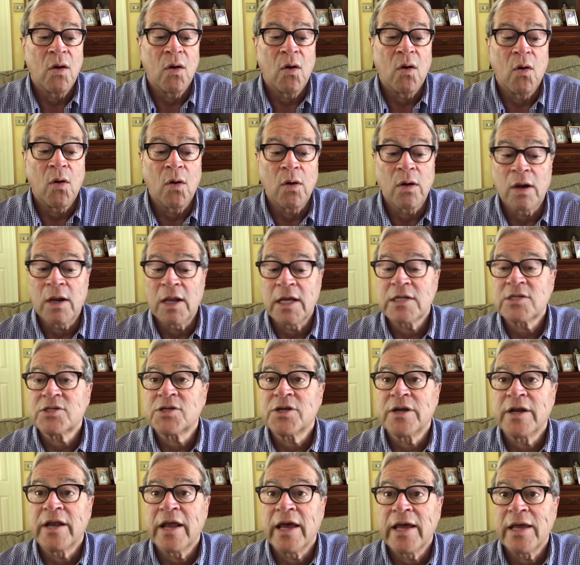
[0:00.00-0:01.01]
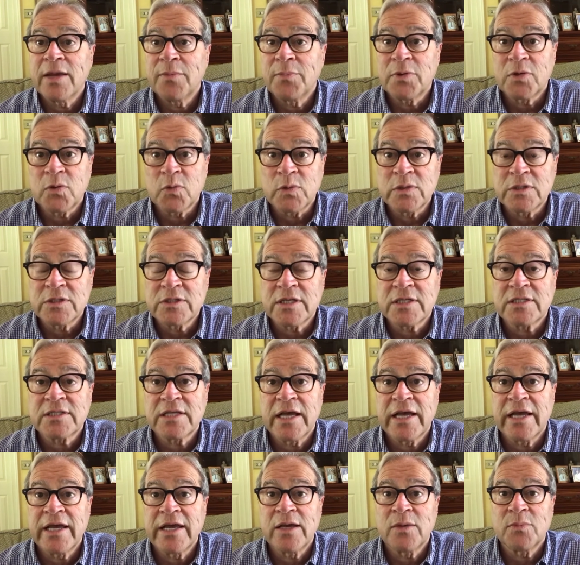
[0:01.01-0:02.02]
on Election Day between 6
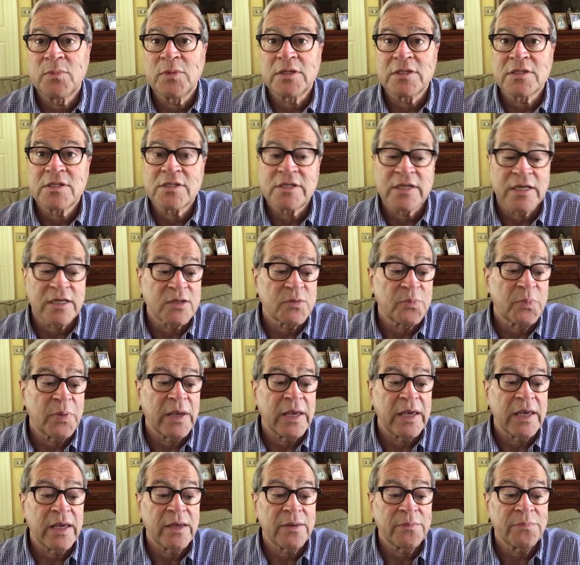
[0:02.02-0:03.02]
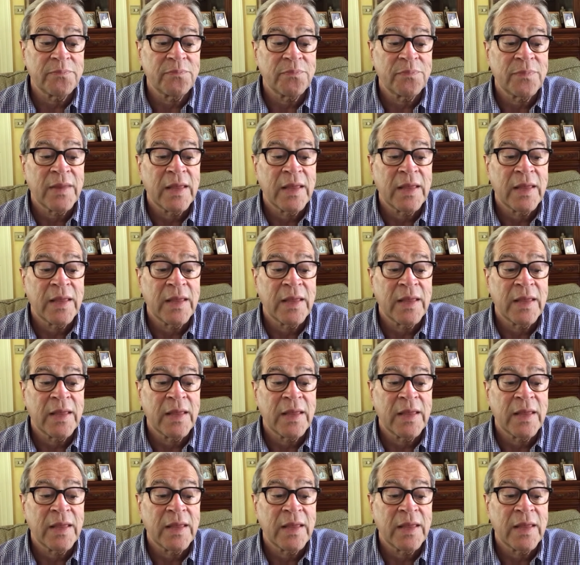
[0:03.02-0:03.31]
a.m. and 6 p.m.